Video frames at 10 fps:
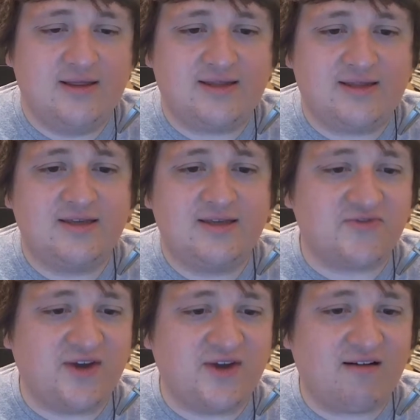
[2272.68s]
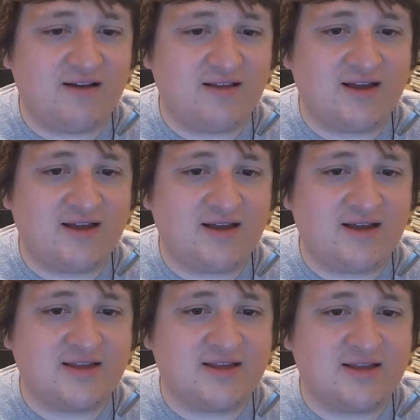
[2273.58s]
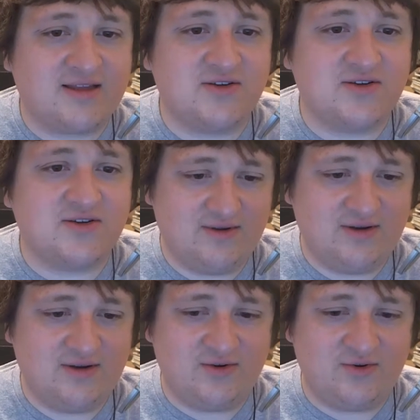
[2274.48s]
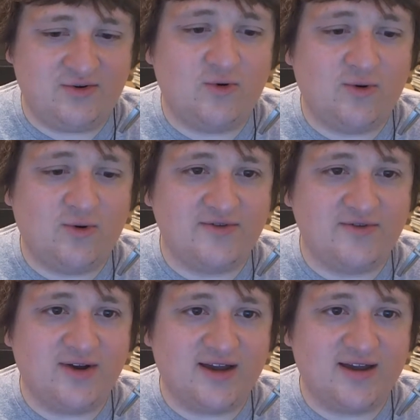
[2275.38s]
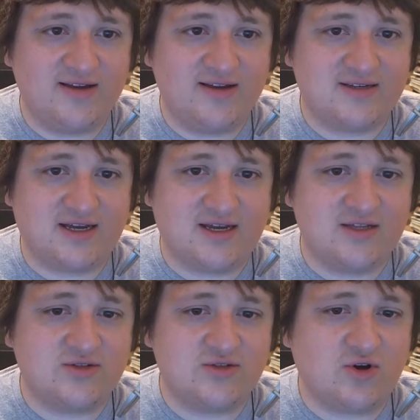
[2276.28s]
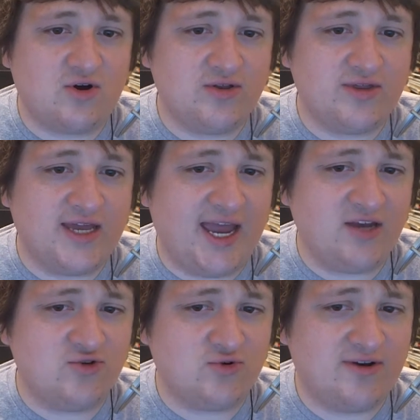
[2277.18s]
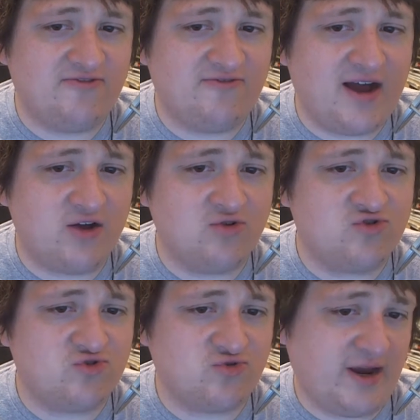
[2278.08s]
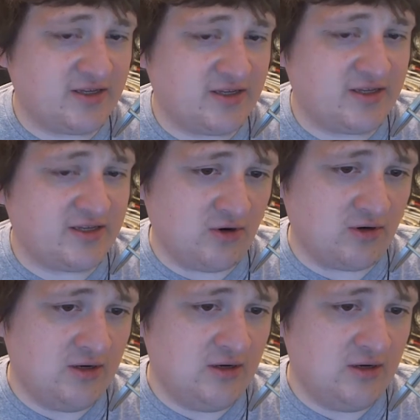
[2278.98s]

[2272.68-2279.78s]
Like this is a very Google way of doing it. It's like, install the Android file transfer